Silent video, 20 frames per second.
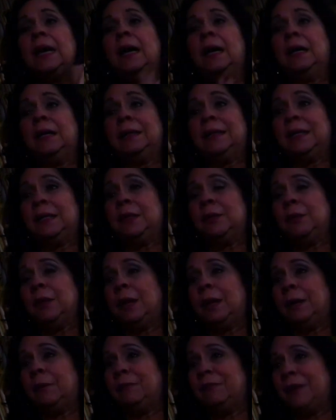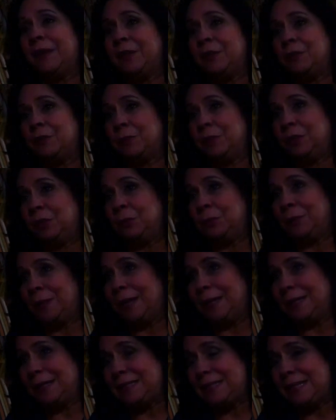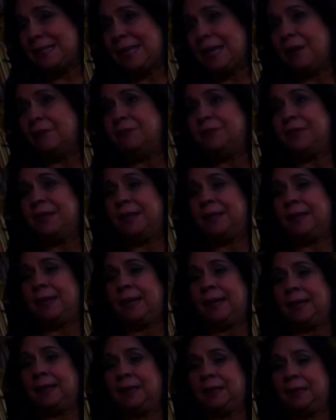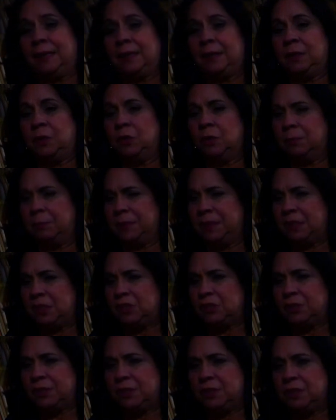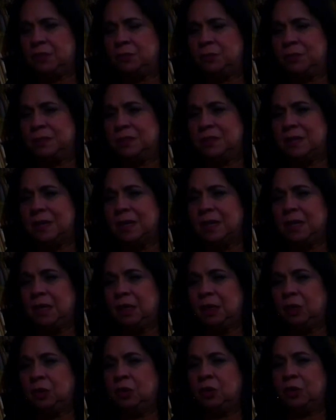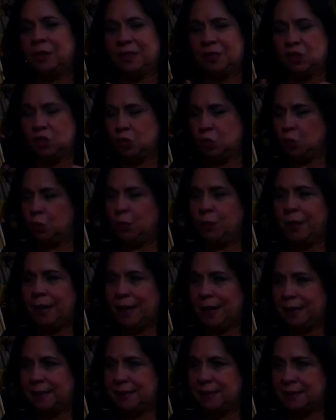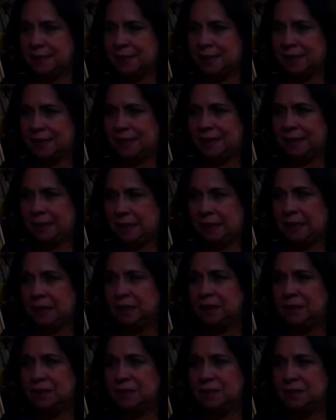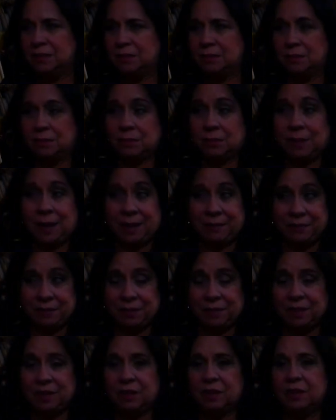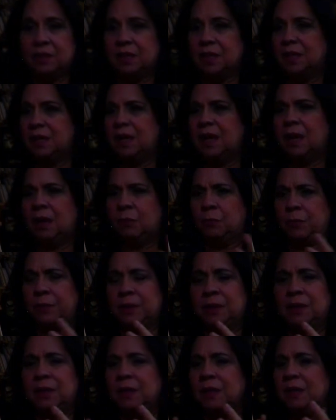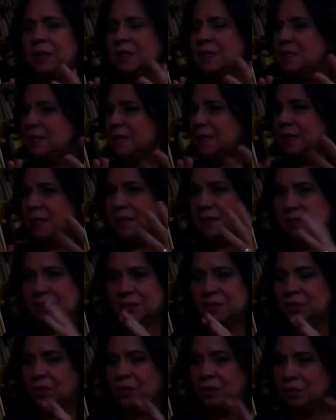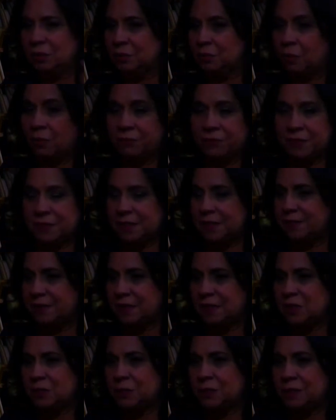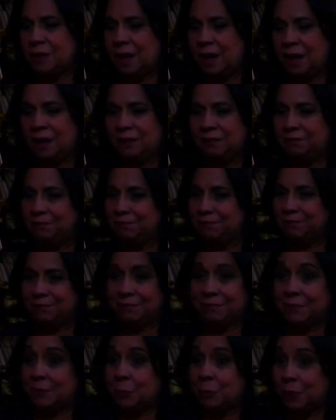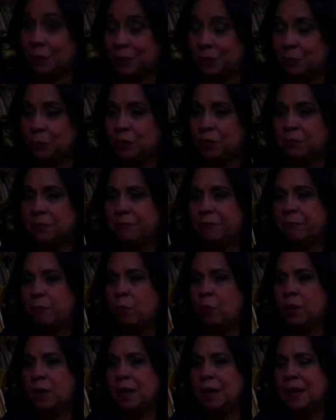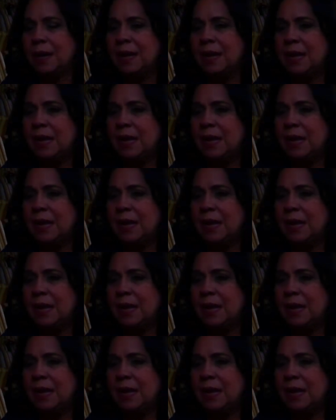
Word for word: uh, then uh, Father Roberto Morales left, and, and the new administration was not as sure as that they needed to have the theater there. And we said this, you know, obviously things were not the way they were before.